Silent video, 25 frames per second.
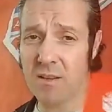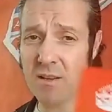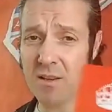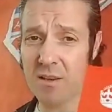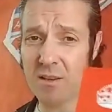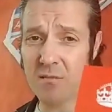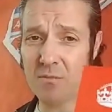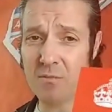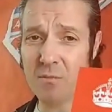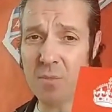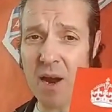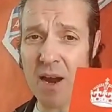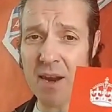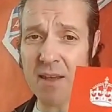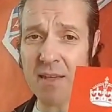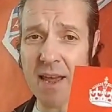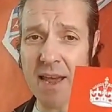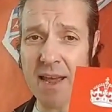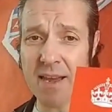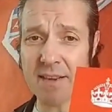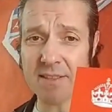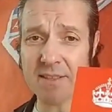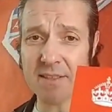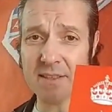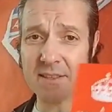buy
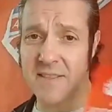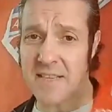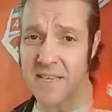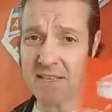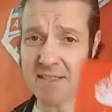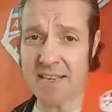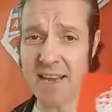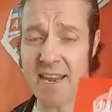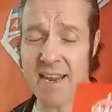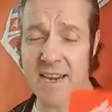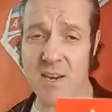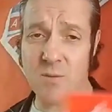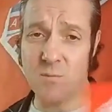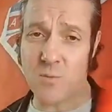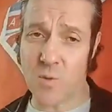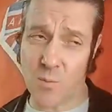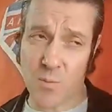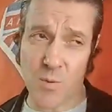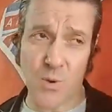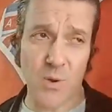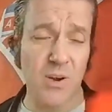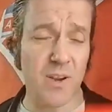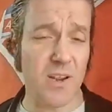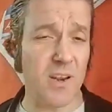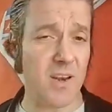that today, we'll
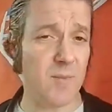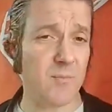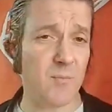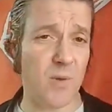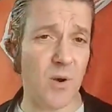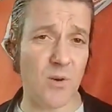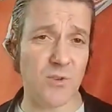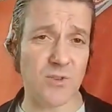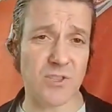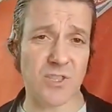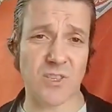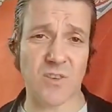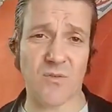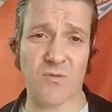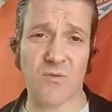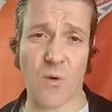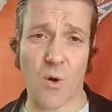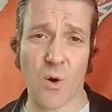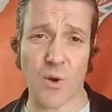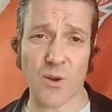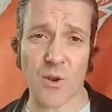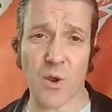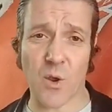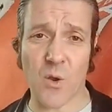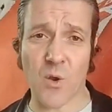put it in the post
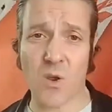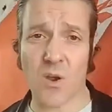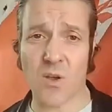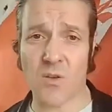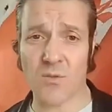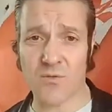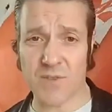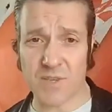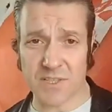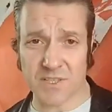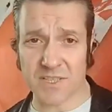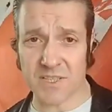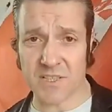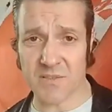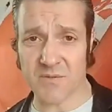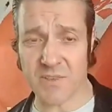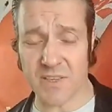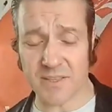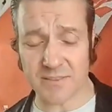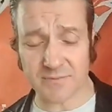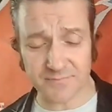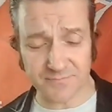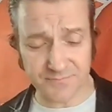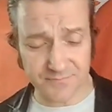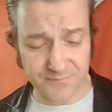for you this
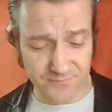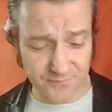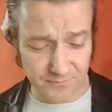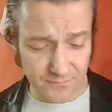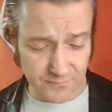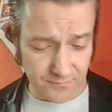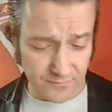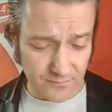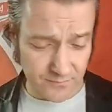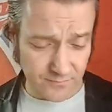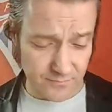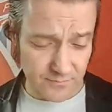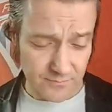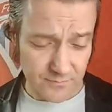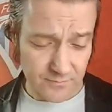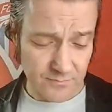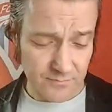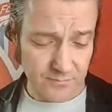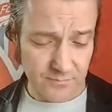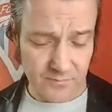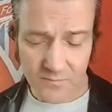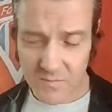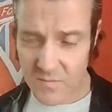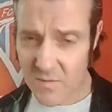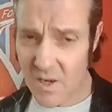evening.
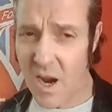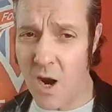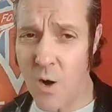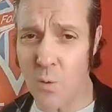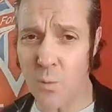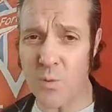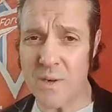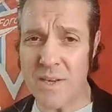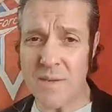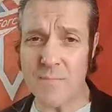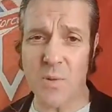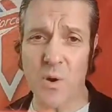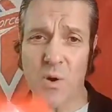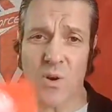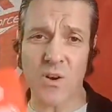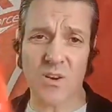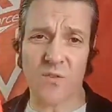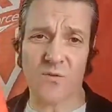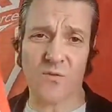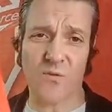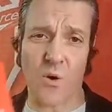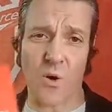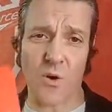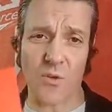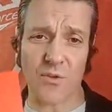A wee book
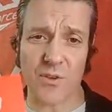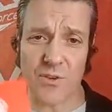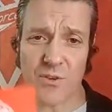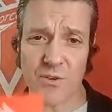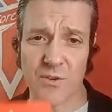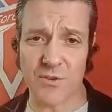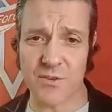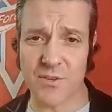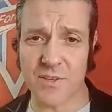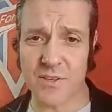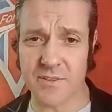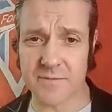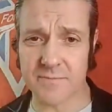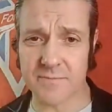for the Union.